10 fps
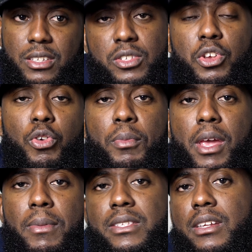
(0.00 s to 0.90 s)
So you'll be
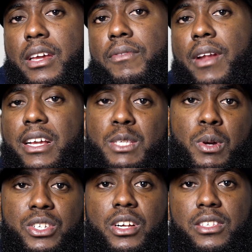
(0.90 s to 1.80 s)
able to give like
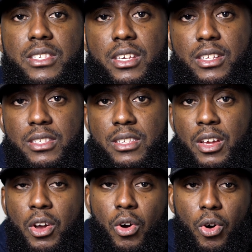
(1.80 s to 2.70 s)
special scenes,
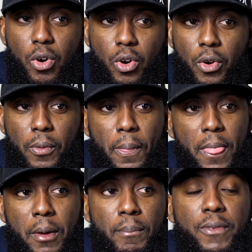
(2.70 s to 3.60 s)
or
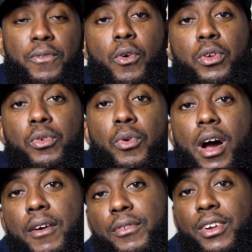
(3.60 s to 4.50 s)
before you
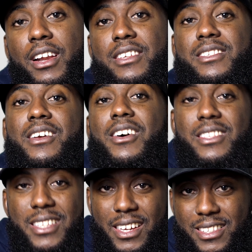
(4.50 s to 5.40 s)
have released
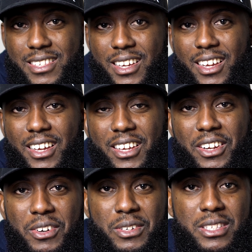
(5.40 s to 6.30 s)
content, you
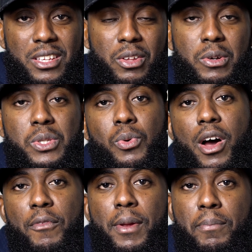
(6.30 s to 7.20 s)
know, to those who
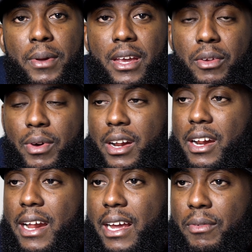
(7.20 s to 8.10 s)
have been paying, whether
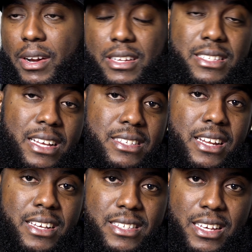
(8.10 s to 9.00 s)
it's
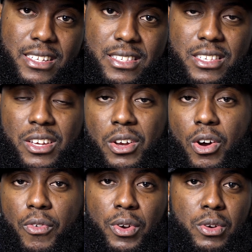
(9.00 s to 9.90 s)
99 cents,
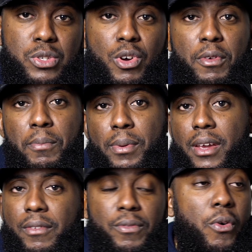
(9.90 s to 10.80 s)
or for those who have been
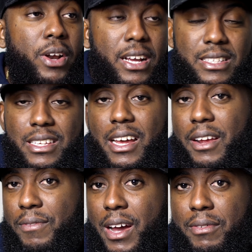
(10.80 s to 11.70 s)
paying
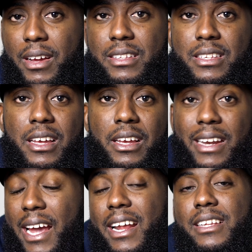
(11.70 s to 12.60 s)
$4.99, $5.99,
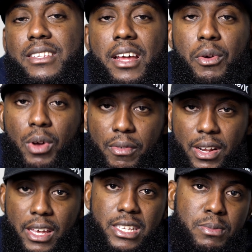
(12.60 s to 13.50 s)
$9.99, whatever
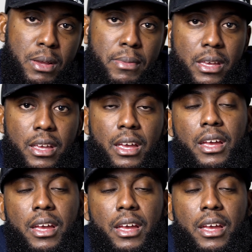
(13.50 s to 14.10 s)
the case may be,